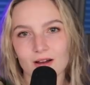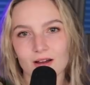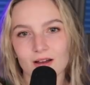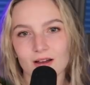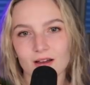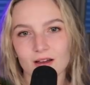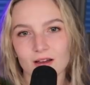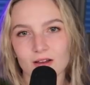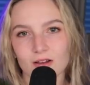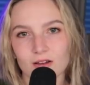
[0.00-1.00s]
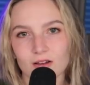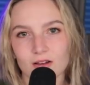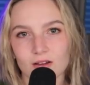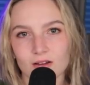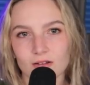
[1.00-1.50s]

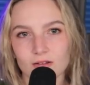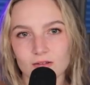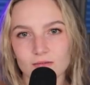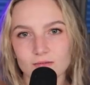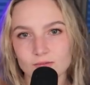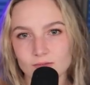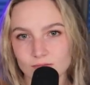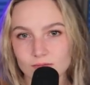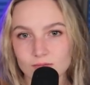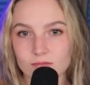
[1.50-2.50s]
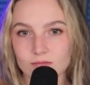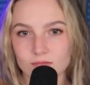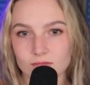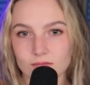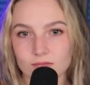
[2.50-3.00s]

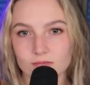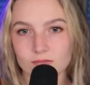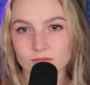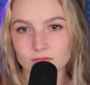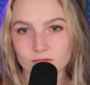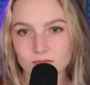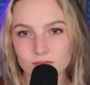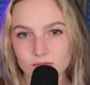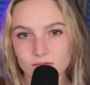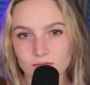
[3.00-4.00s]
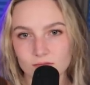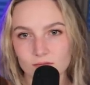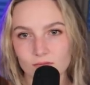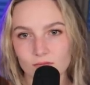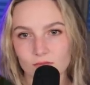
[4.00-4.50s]

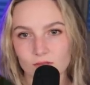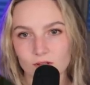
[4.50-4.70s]
(not speaking)